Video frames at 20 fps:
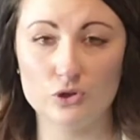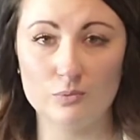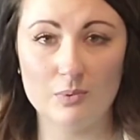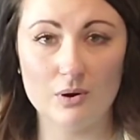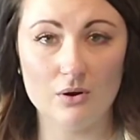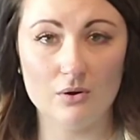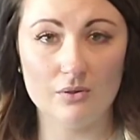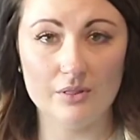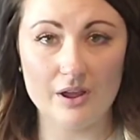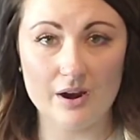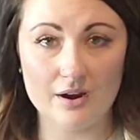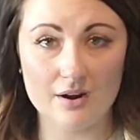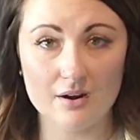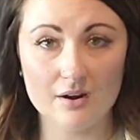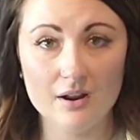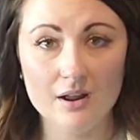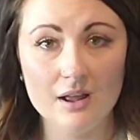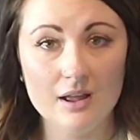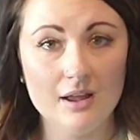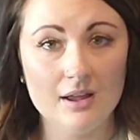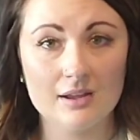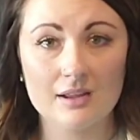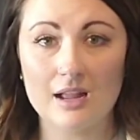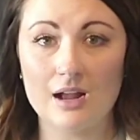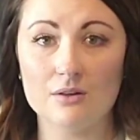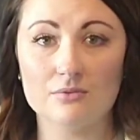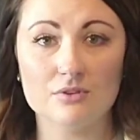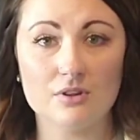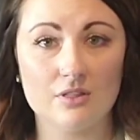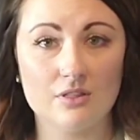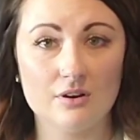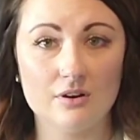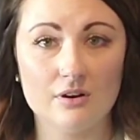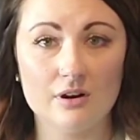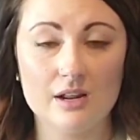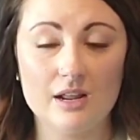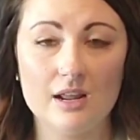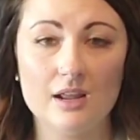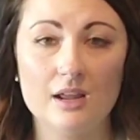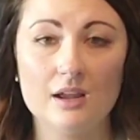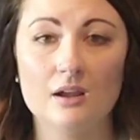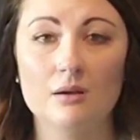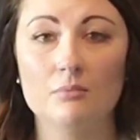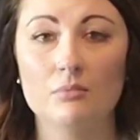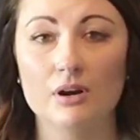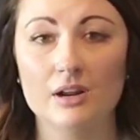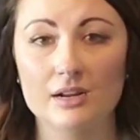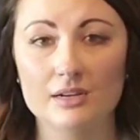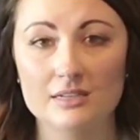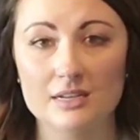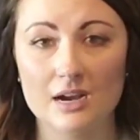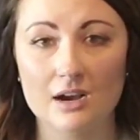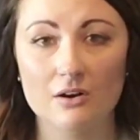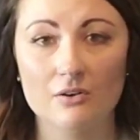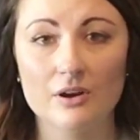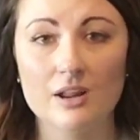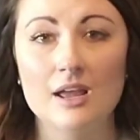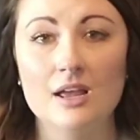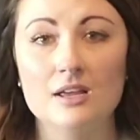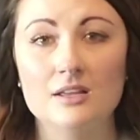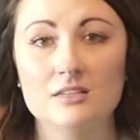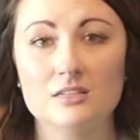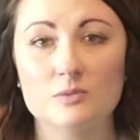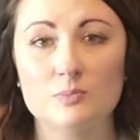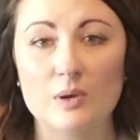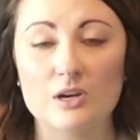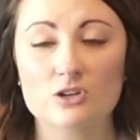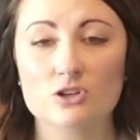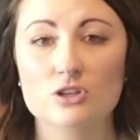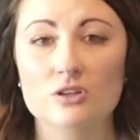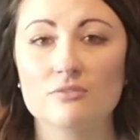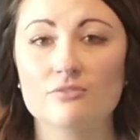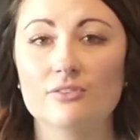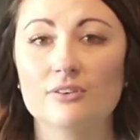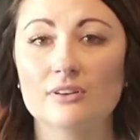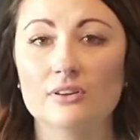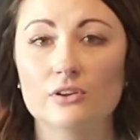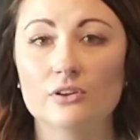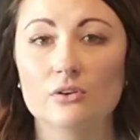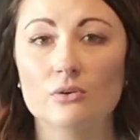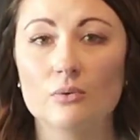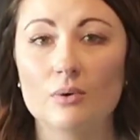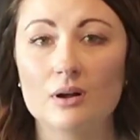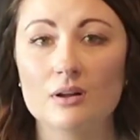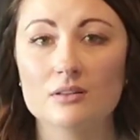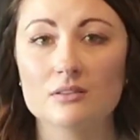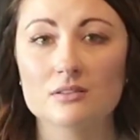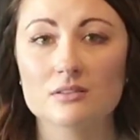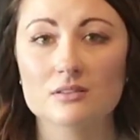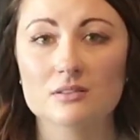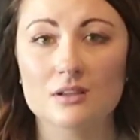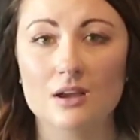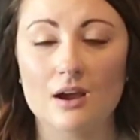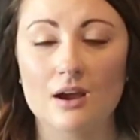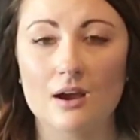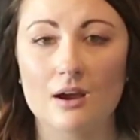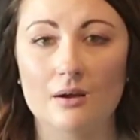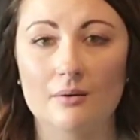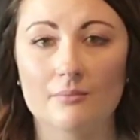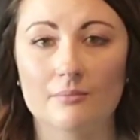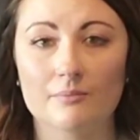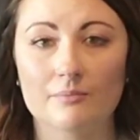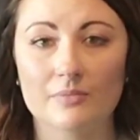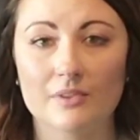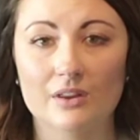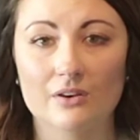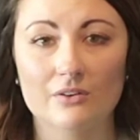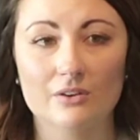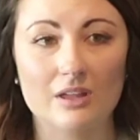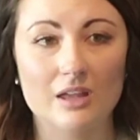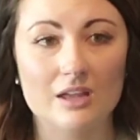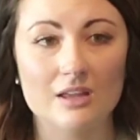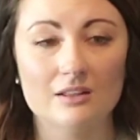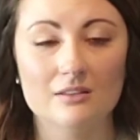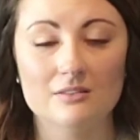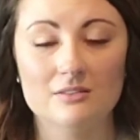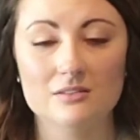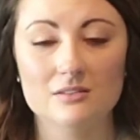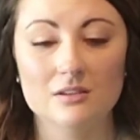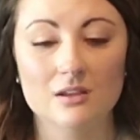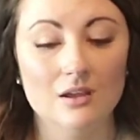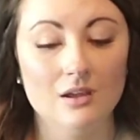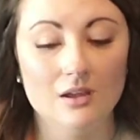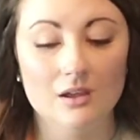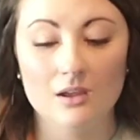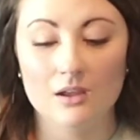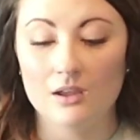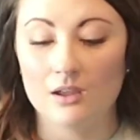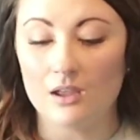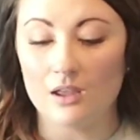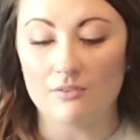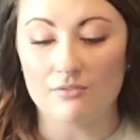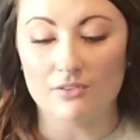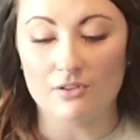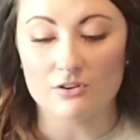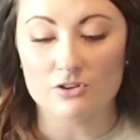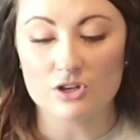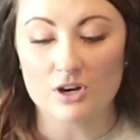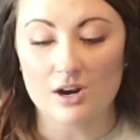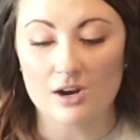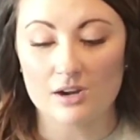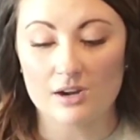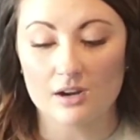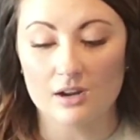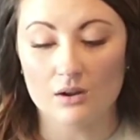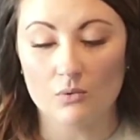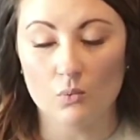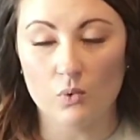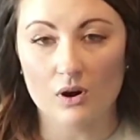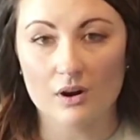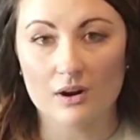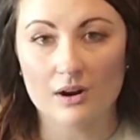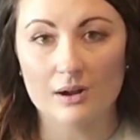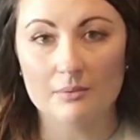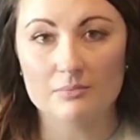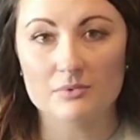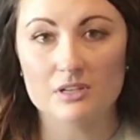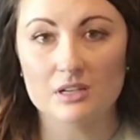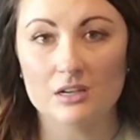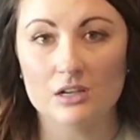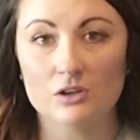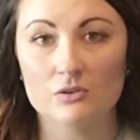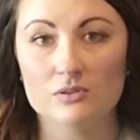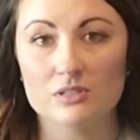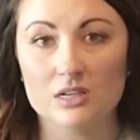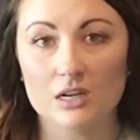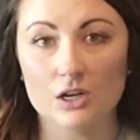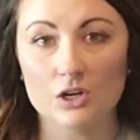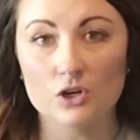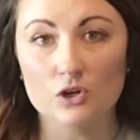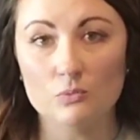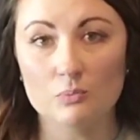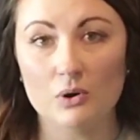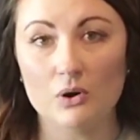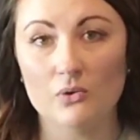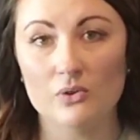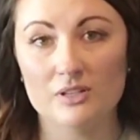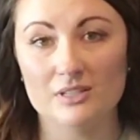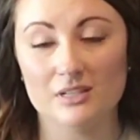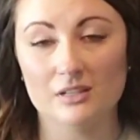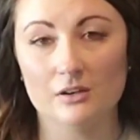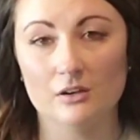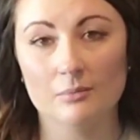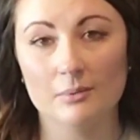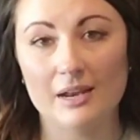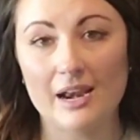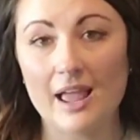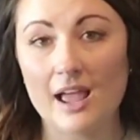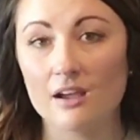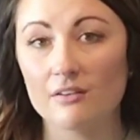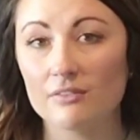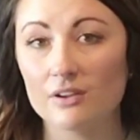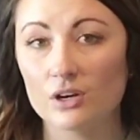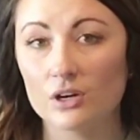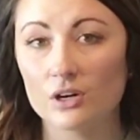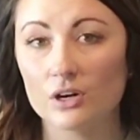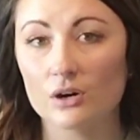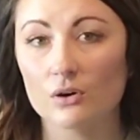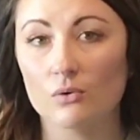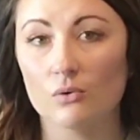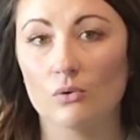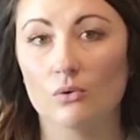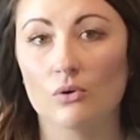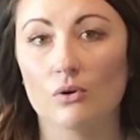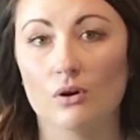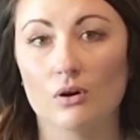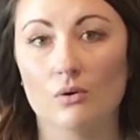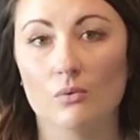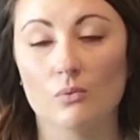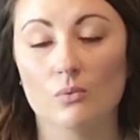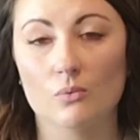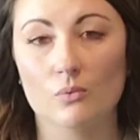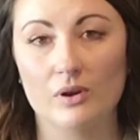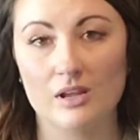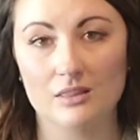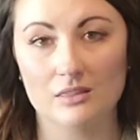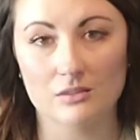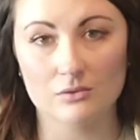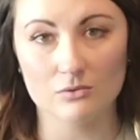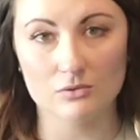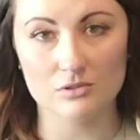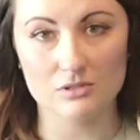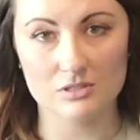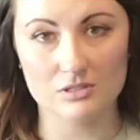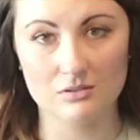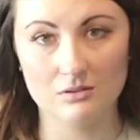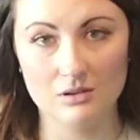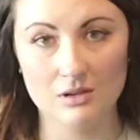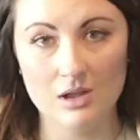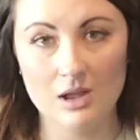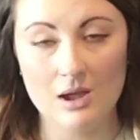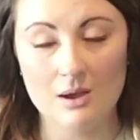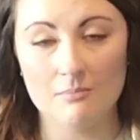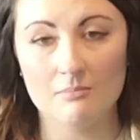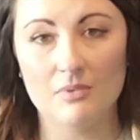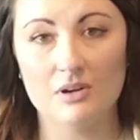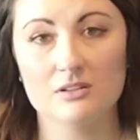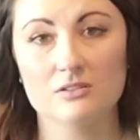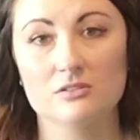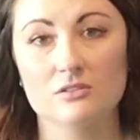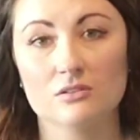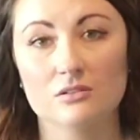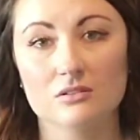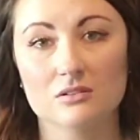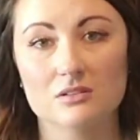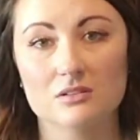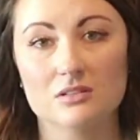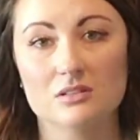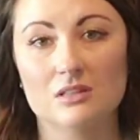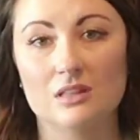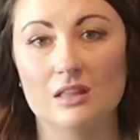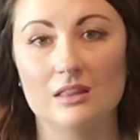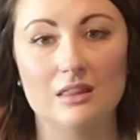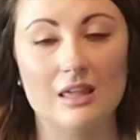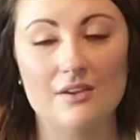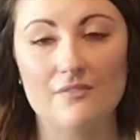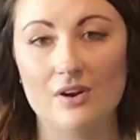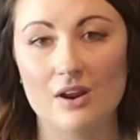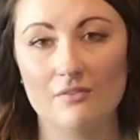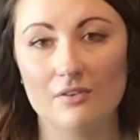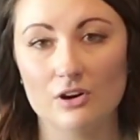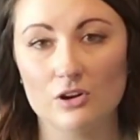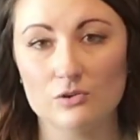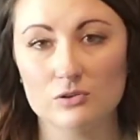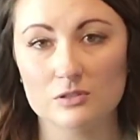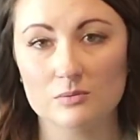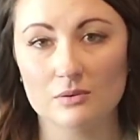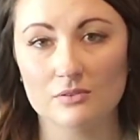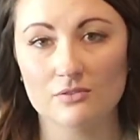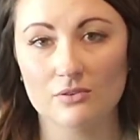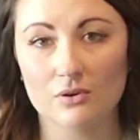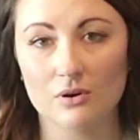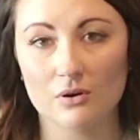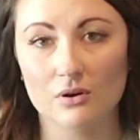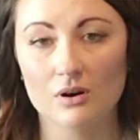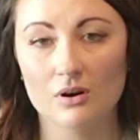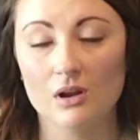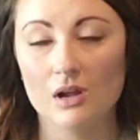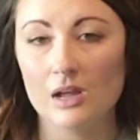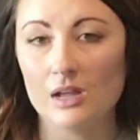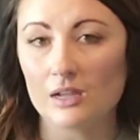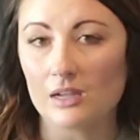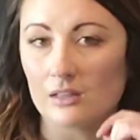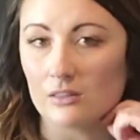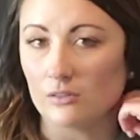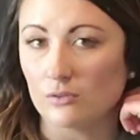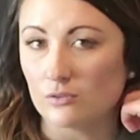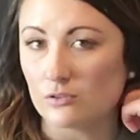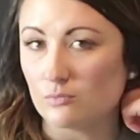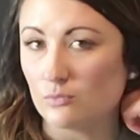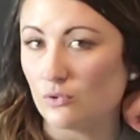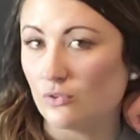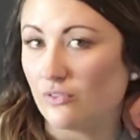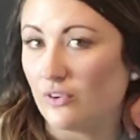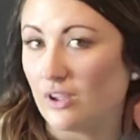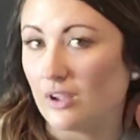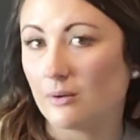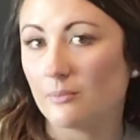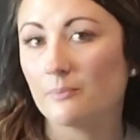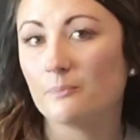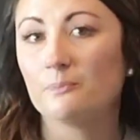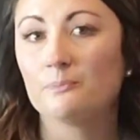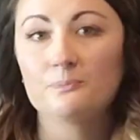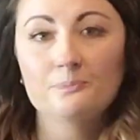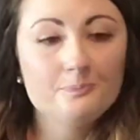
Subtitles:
your bow there, count to 30, bring it down, especially for little ones, little kids. If they're trying to work up to using a new bow that's a little bit heavier or get those muscles that they've never used before, get those moving,